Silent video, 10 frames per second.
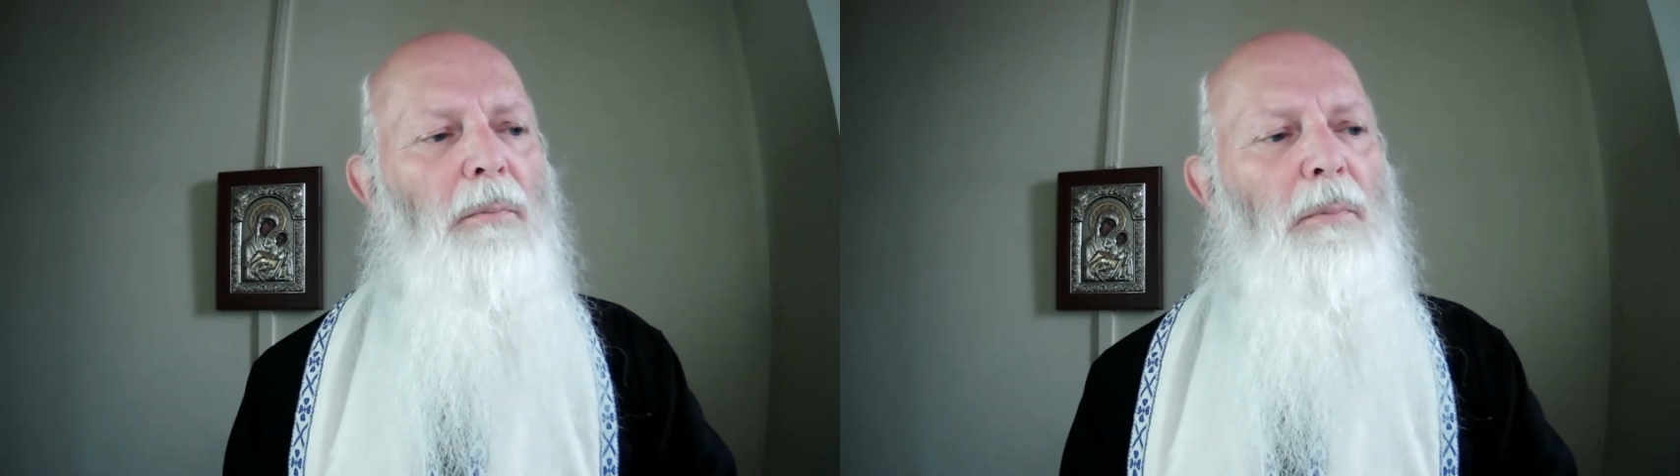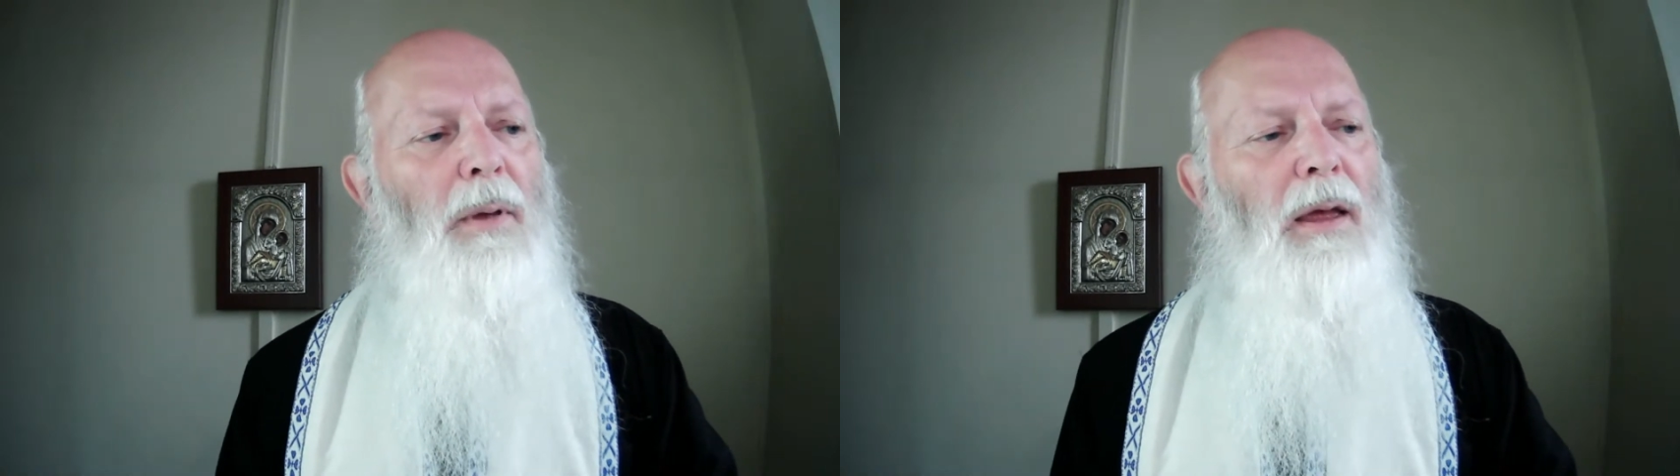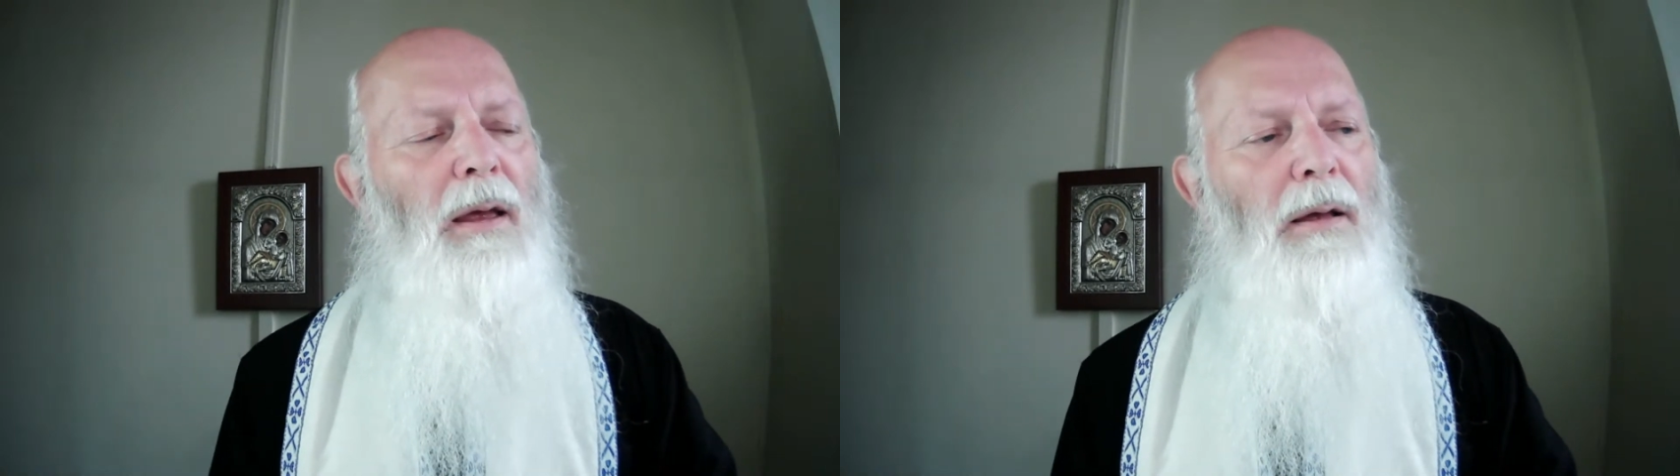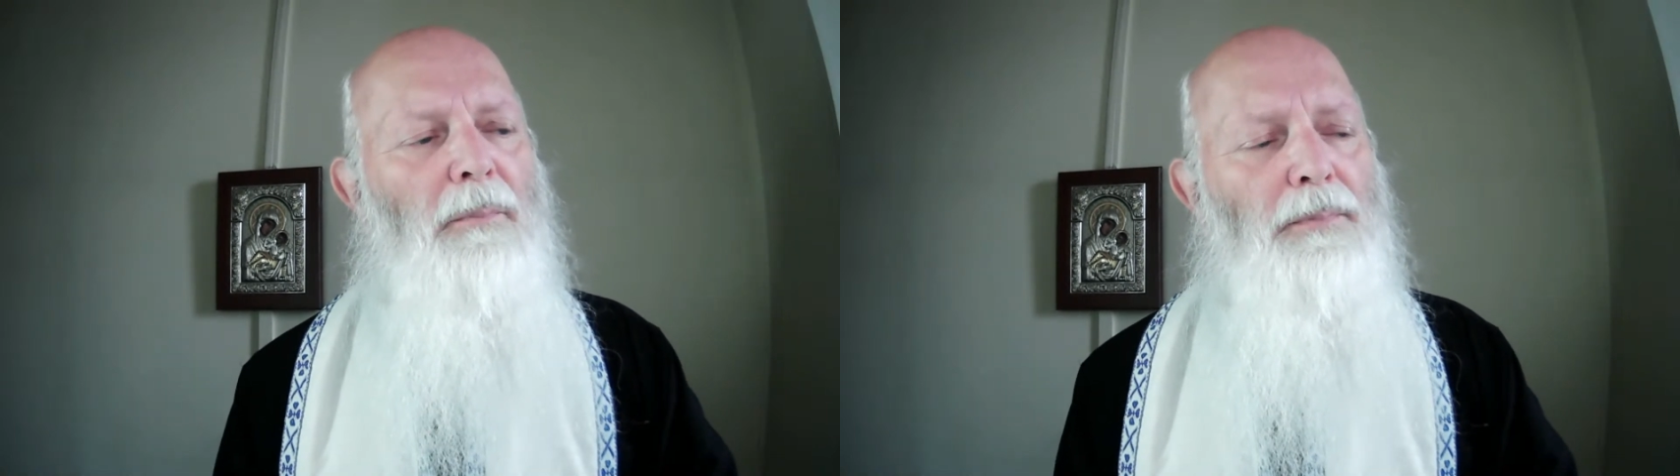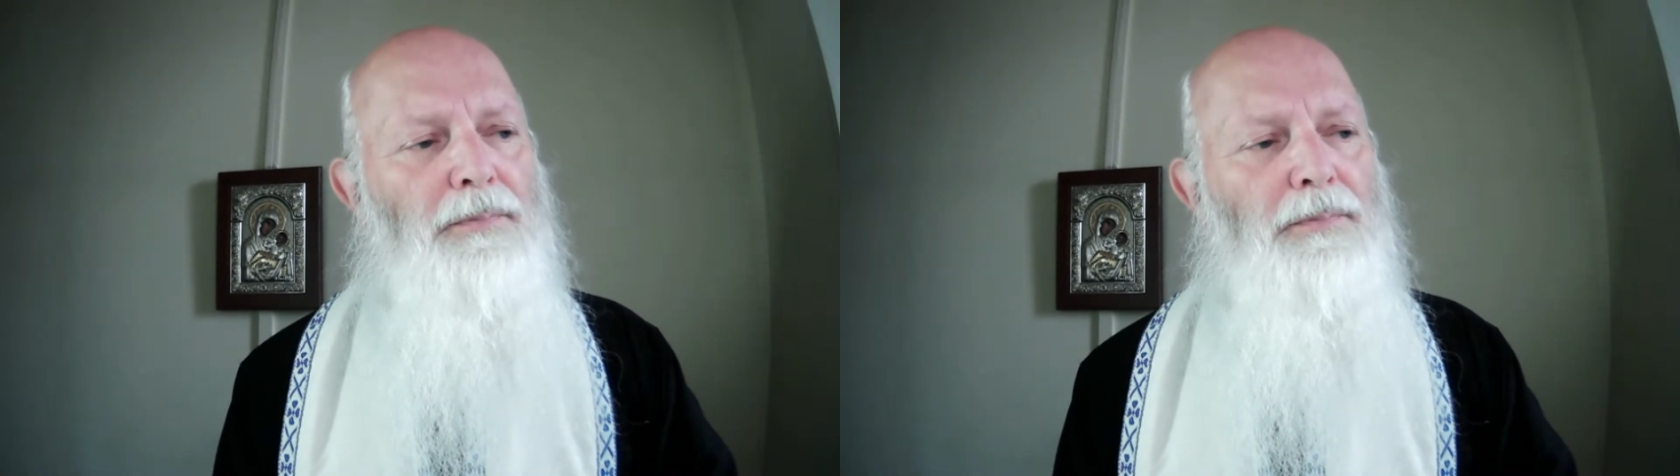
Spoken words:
being